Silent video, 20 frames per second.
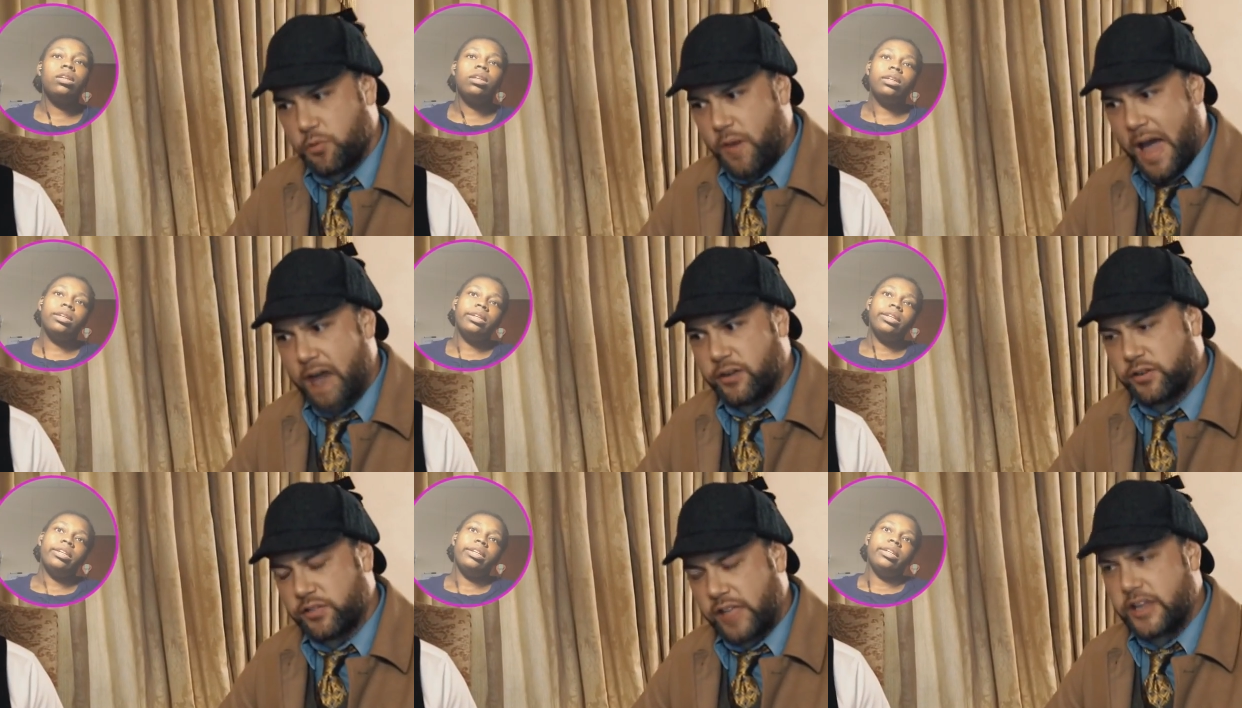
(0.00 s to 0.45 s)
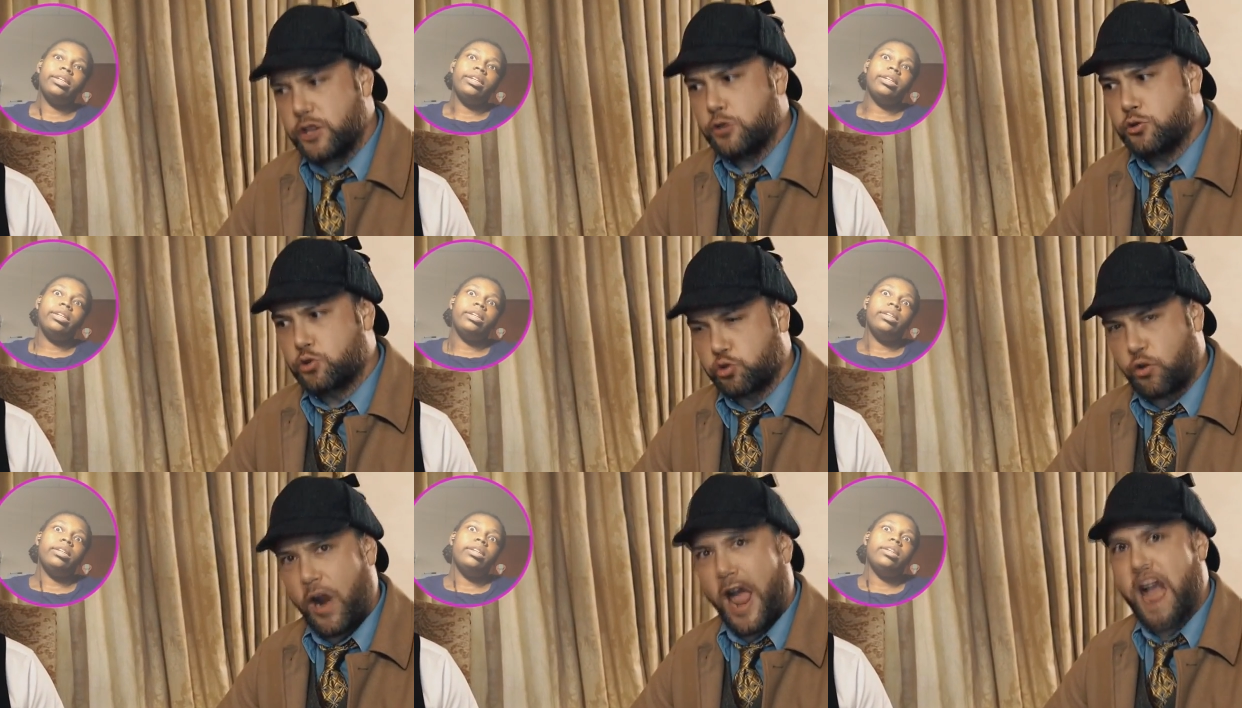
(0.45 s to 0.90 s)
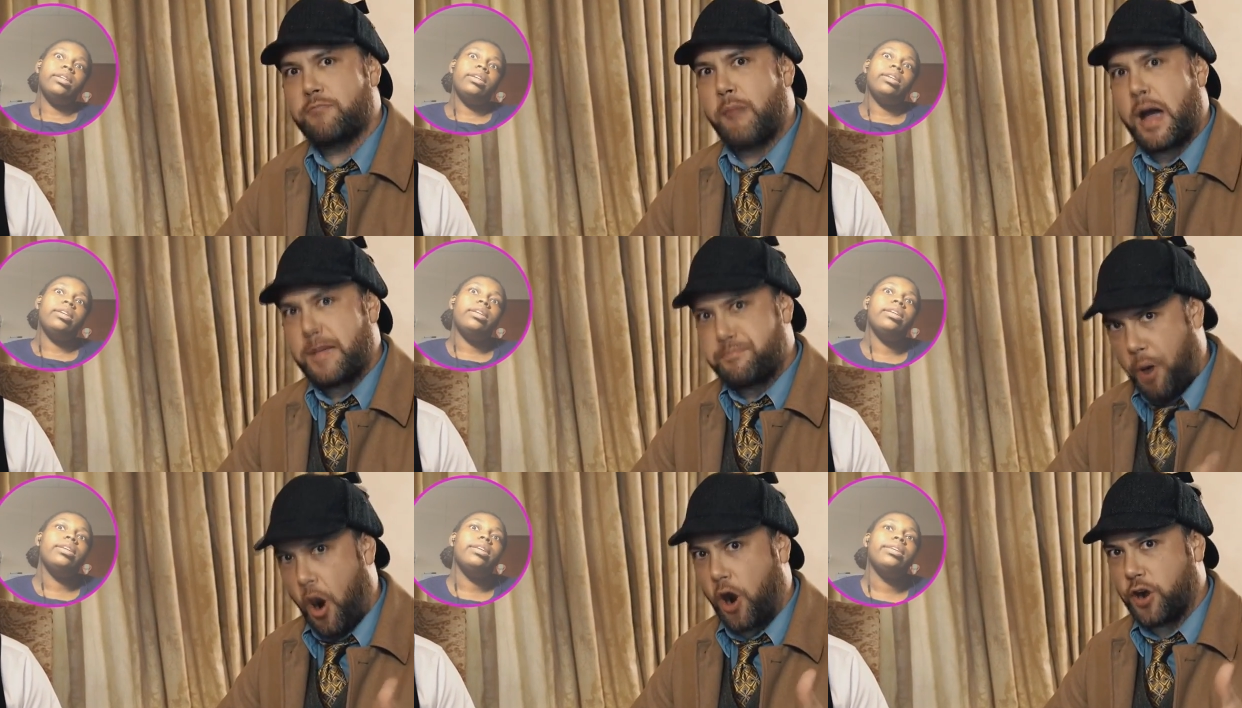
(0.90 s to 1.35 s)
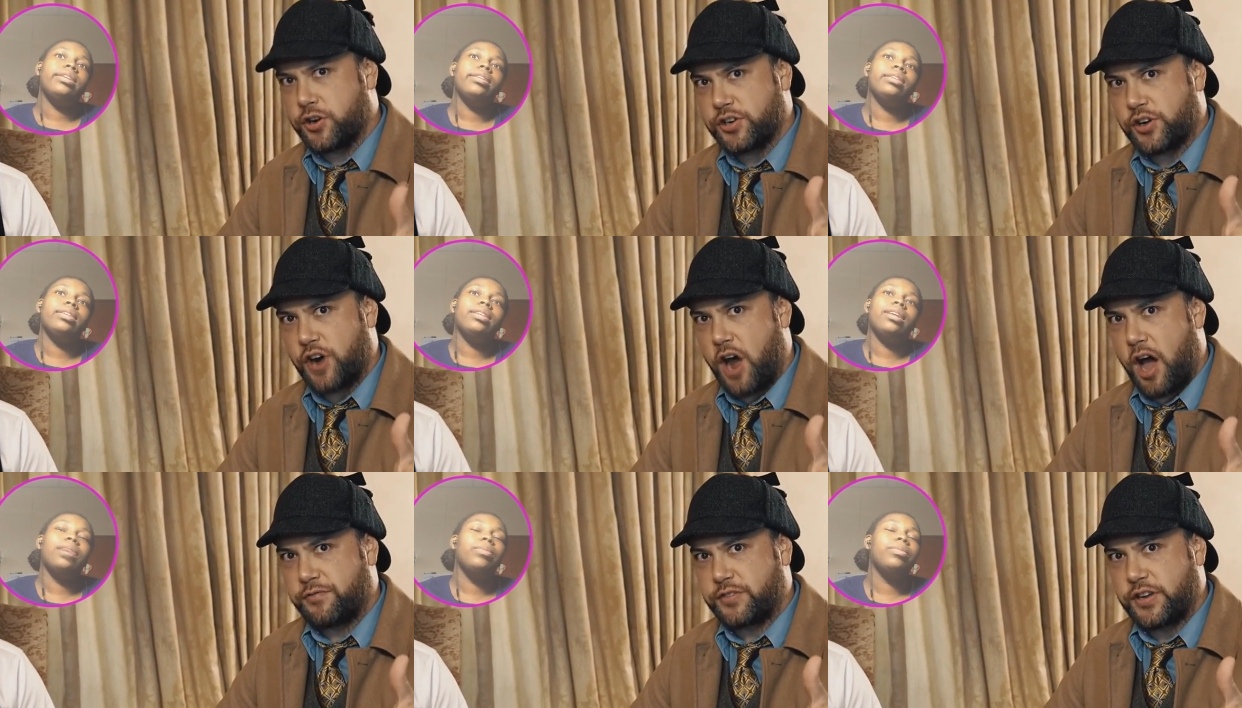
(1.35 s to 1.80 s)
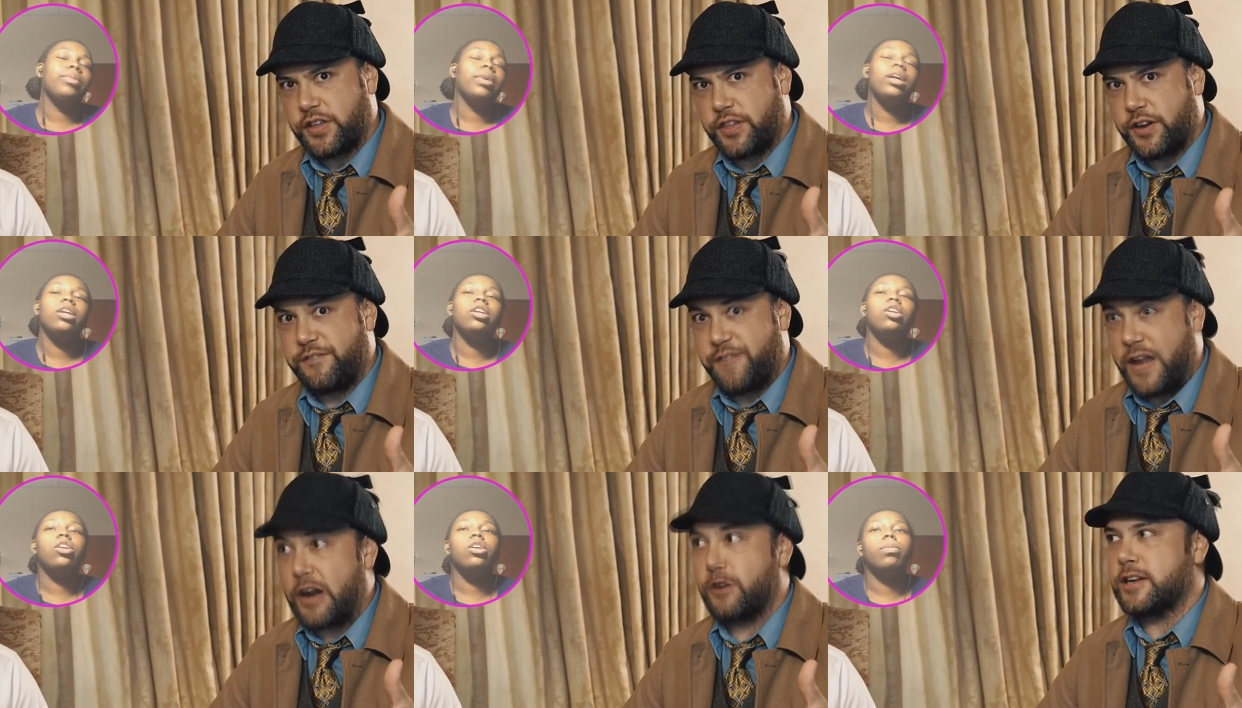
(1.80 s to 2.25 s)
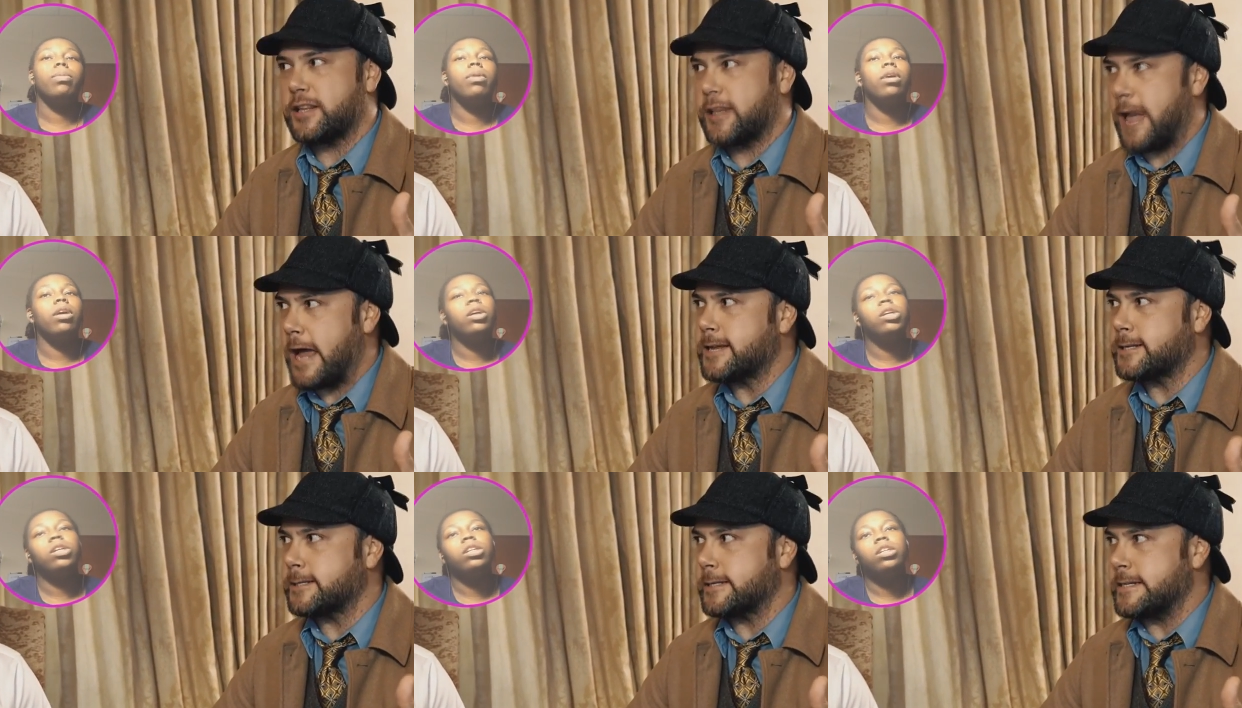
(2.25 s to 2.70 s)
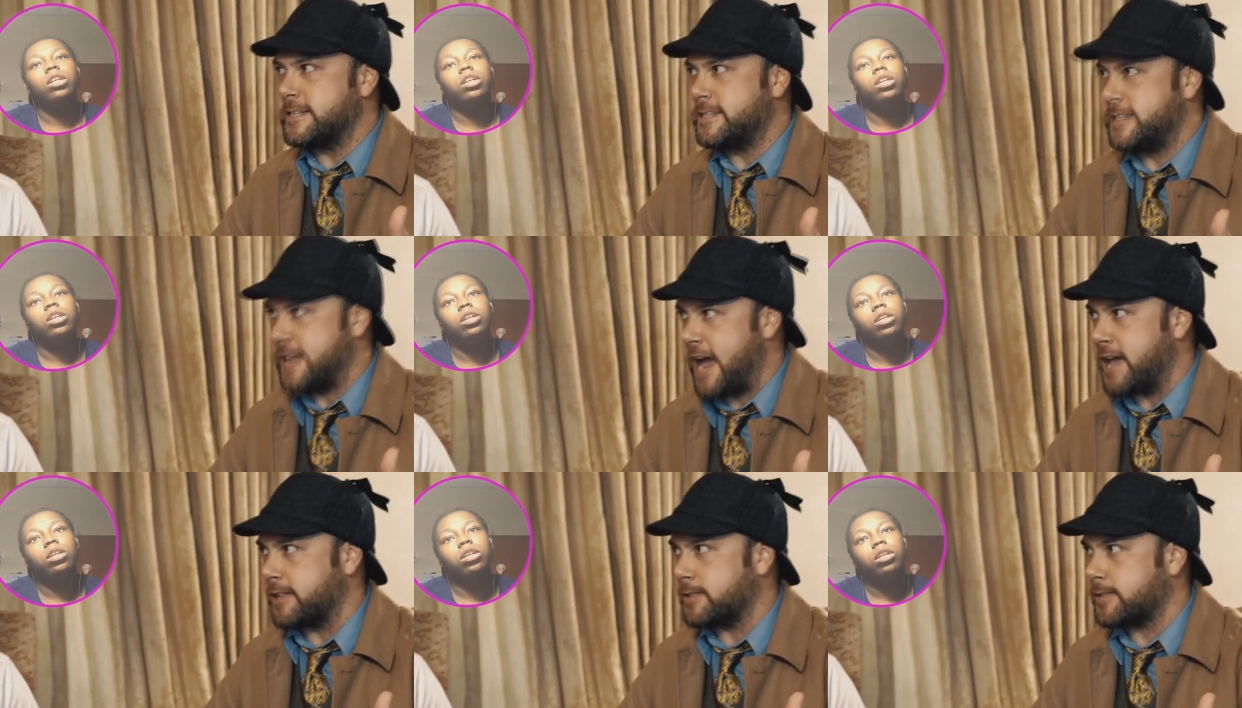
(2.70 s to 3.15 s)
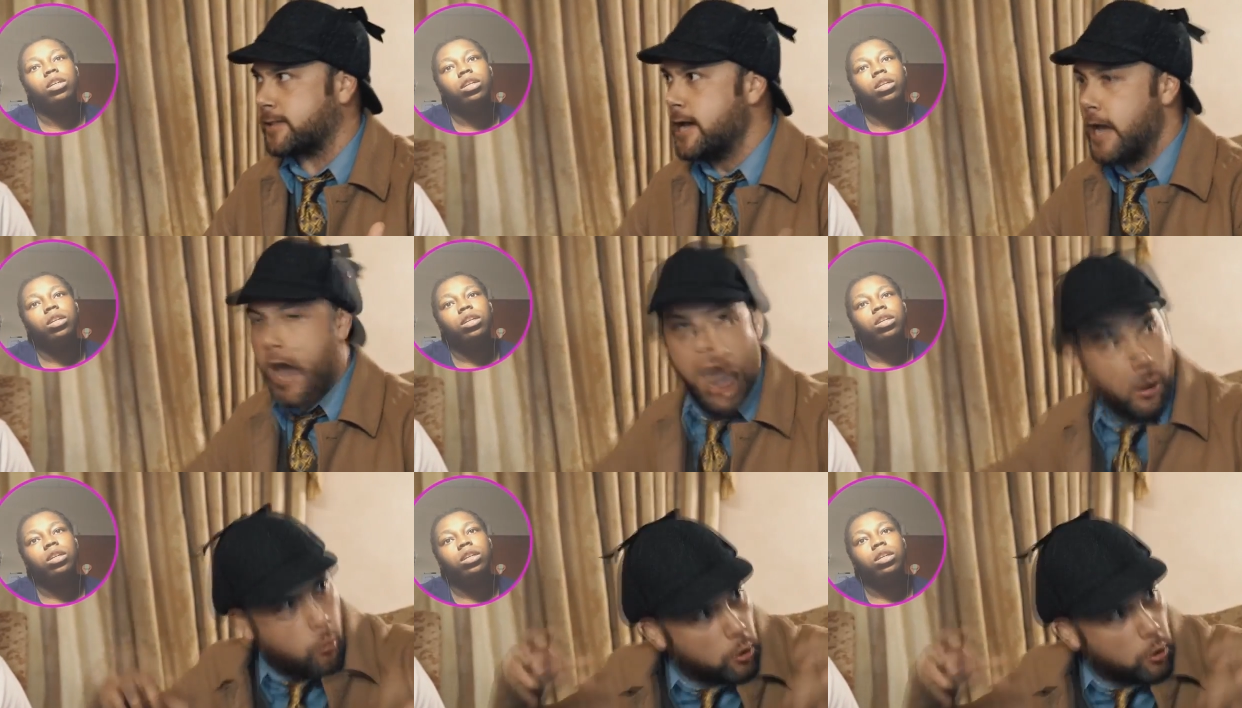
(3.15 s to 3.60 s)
Speaker 1: around and let you drag my partner off to their very likely death. I